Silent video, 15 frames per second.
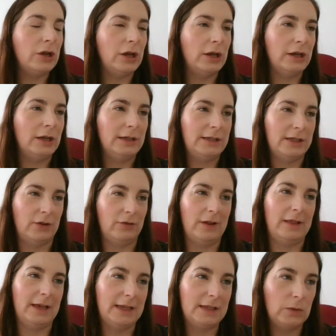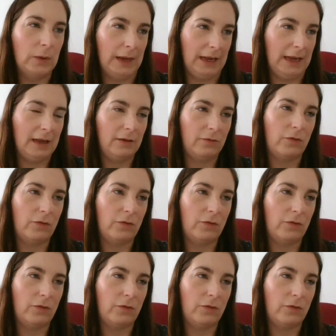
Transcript: nursery this week